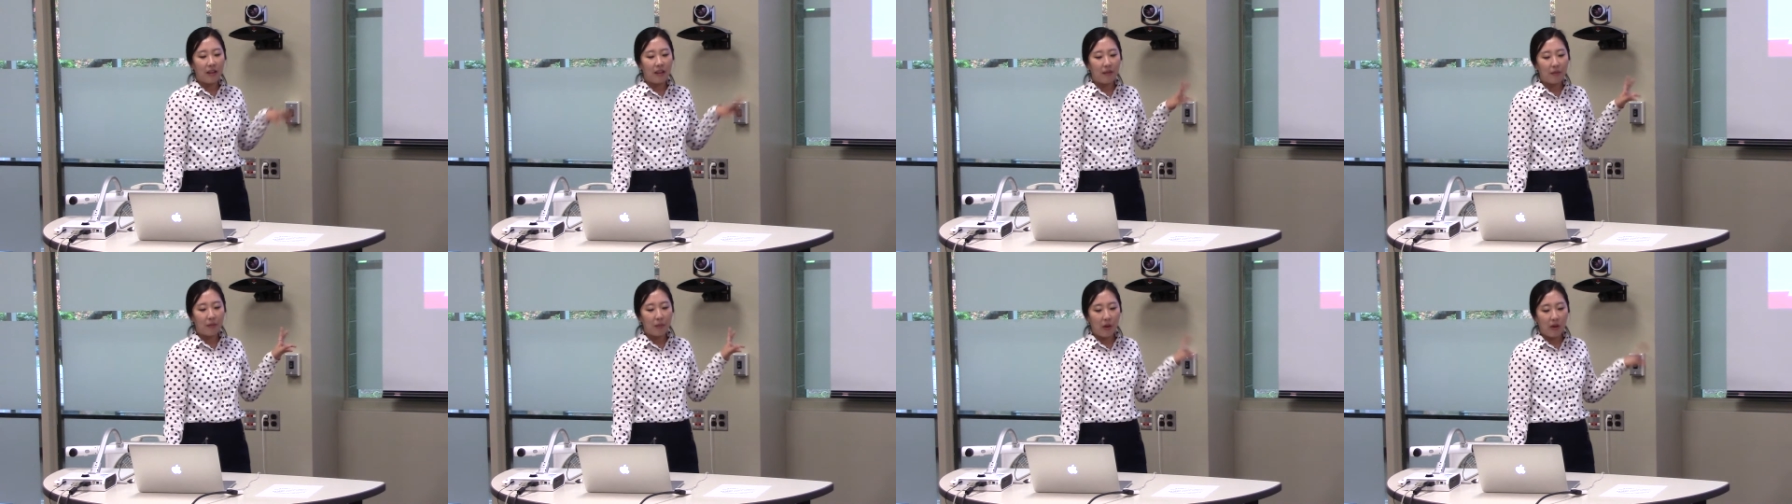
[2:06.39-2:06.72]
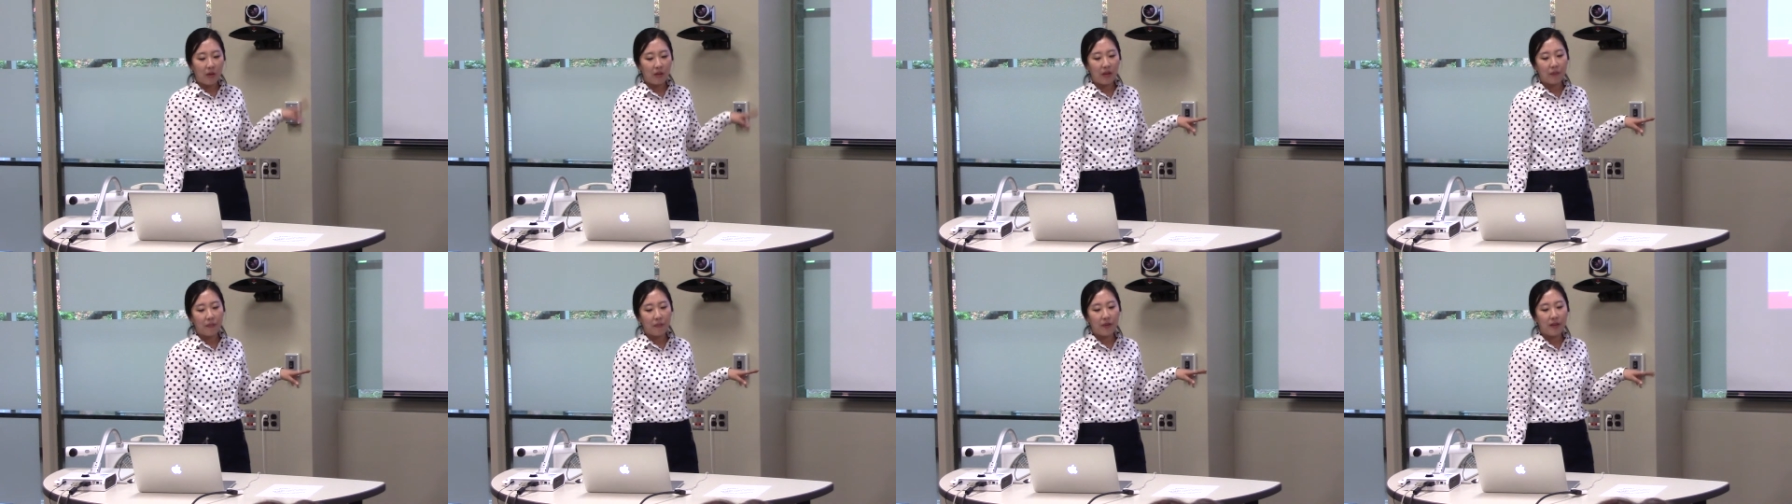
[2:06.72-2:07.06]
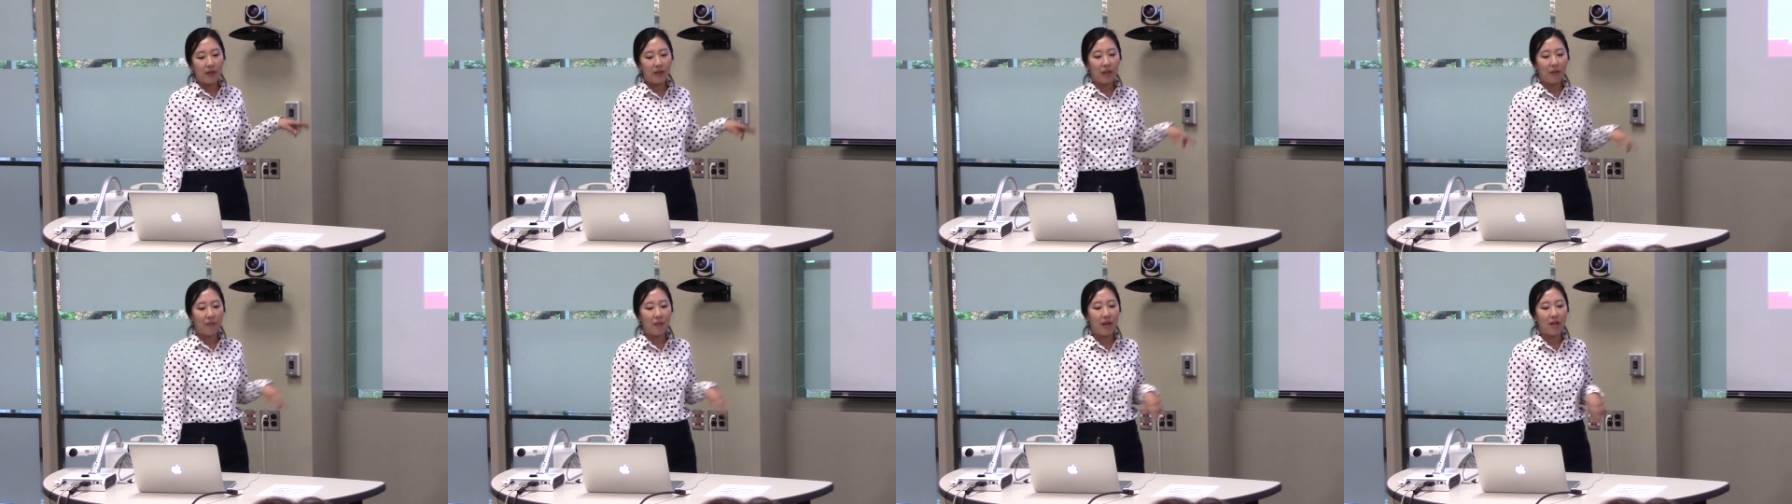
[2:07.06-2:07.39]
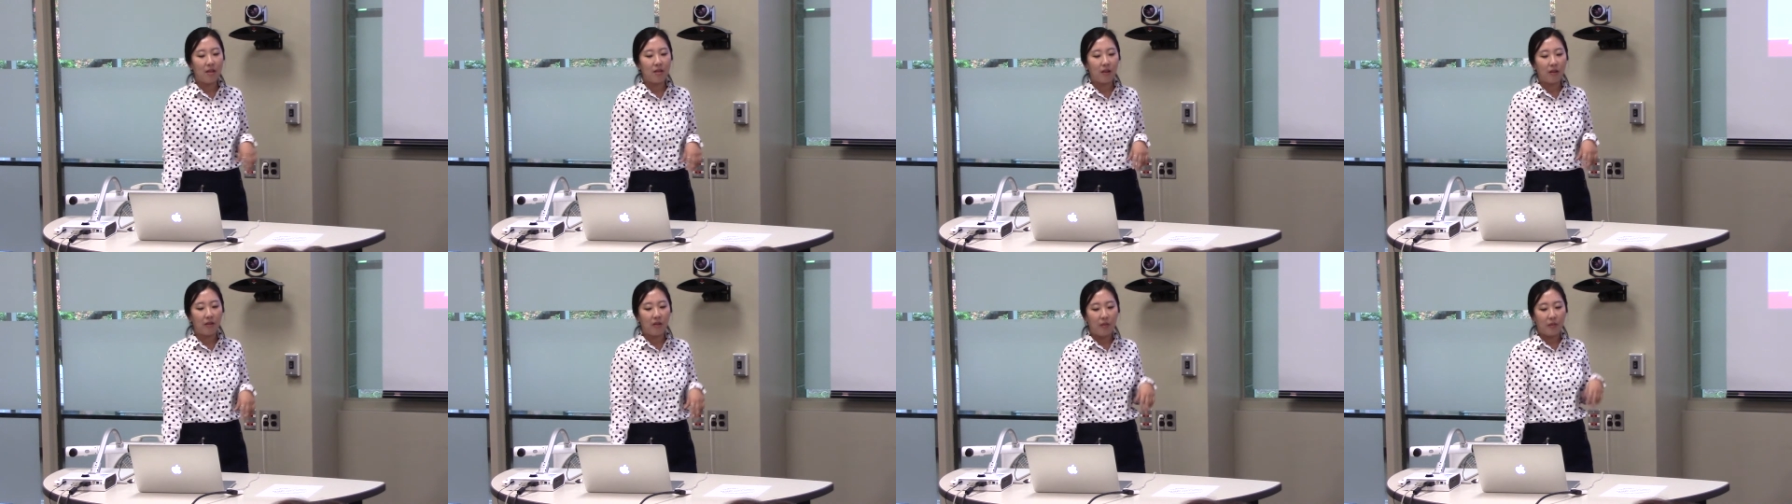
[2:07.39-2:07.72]
multiple
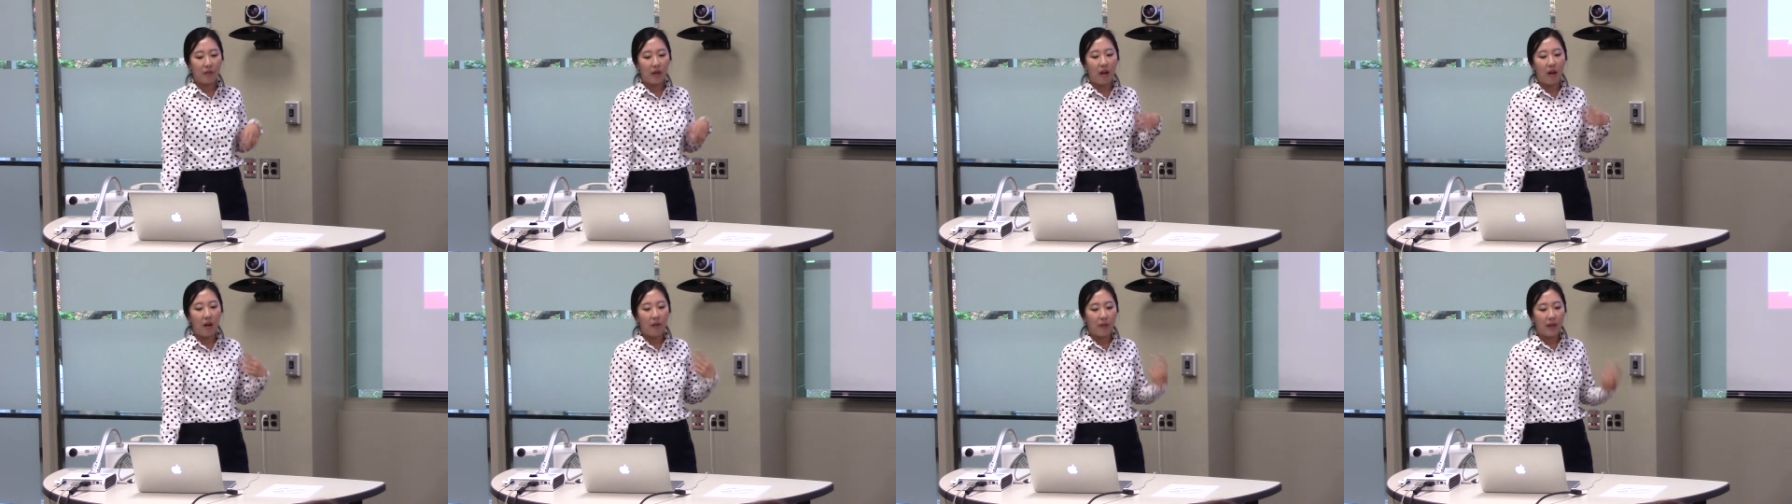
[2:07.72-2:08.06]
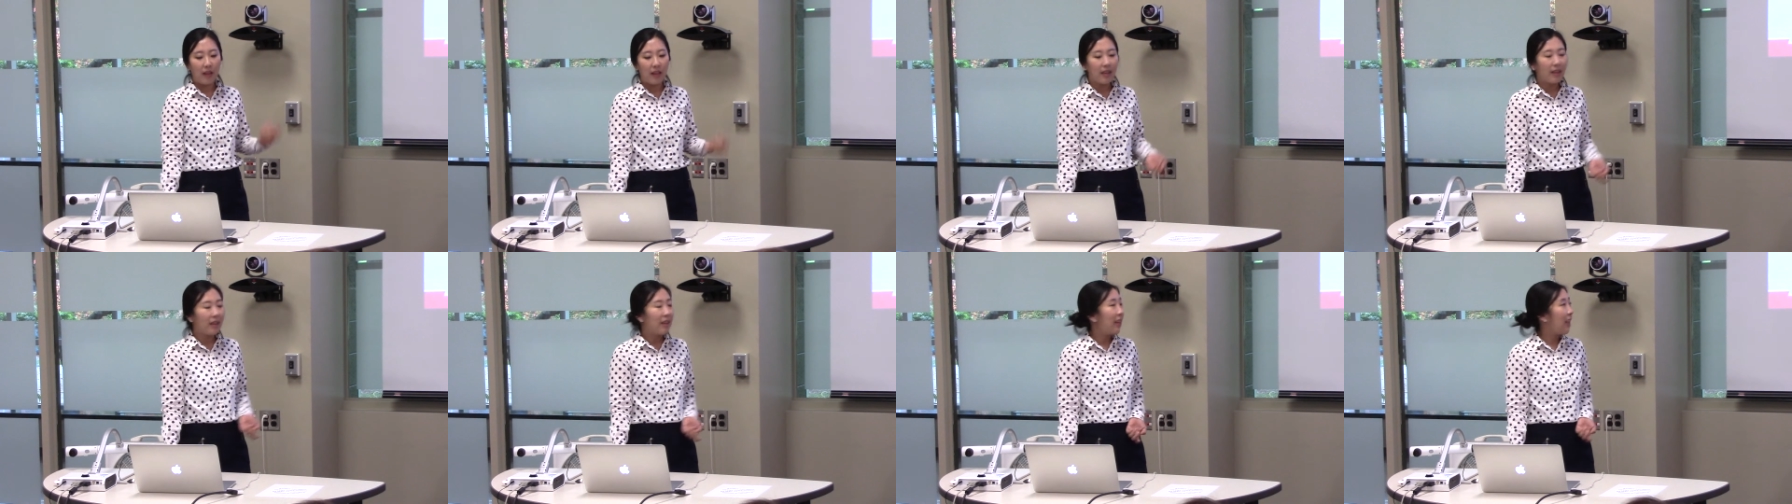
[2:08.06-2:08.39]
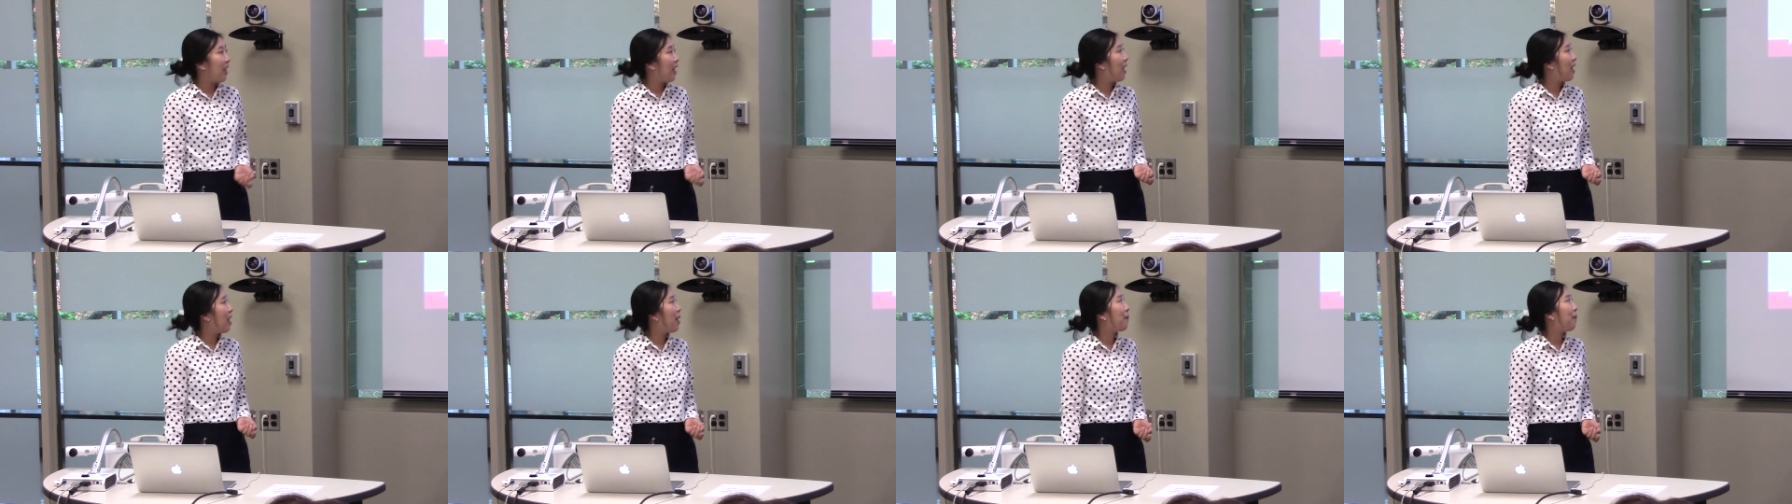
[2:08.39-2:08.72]
dimensions of the ability,